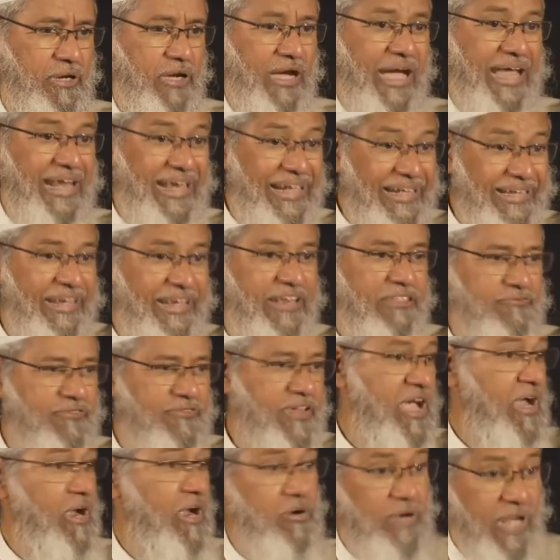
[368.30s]
an interest-free
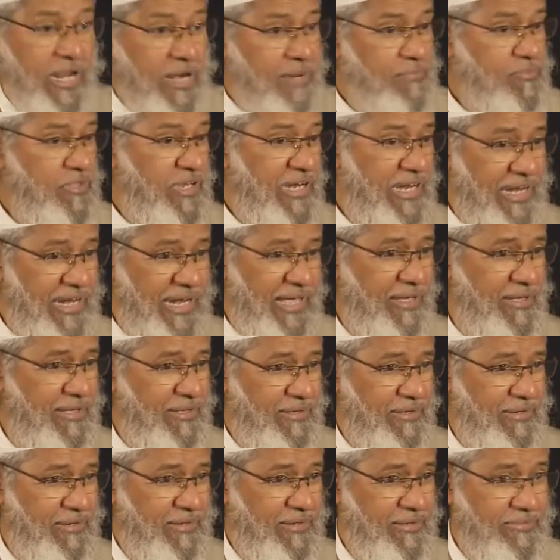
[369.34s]
account. Alhamdulillah.
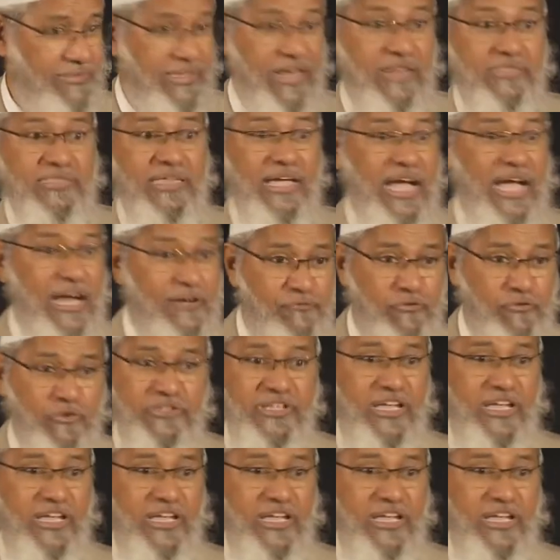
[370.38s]
There is takaful,